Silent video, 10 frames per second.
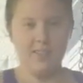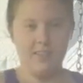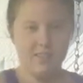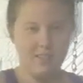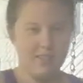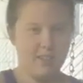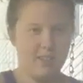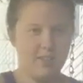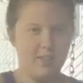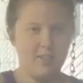I think this is like
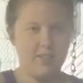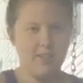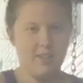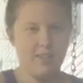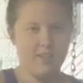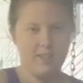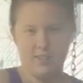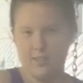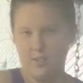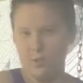a
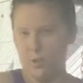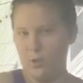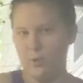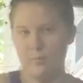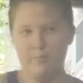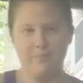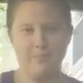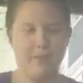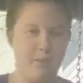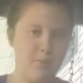36-inch hoop.
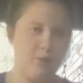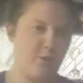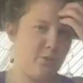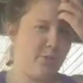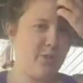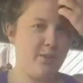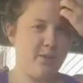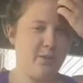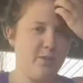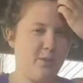I'm really short though,
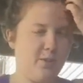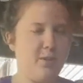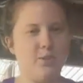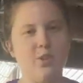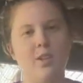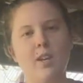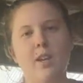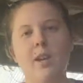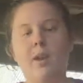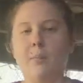so it looks huge.
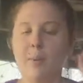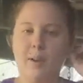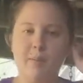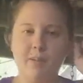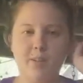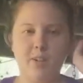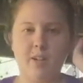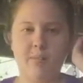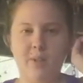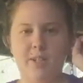But I'm going to try
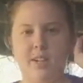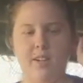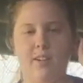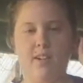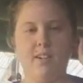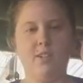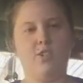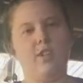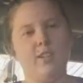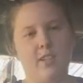to break down how to teach
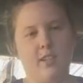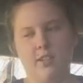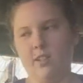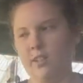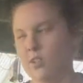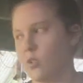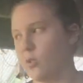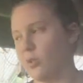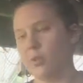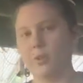you guys how to
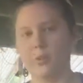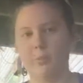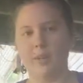shoulder hoop.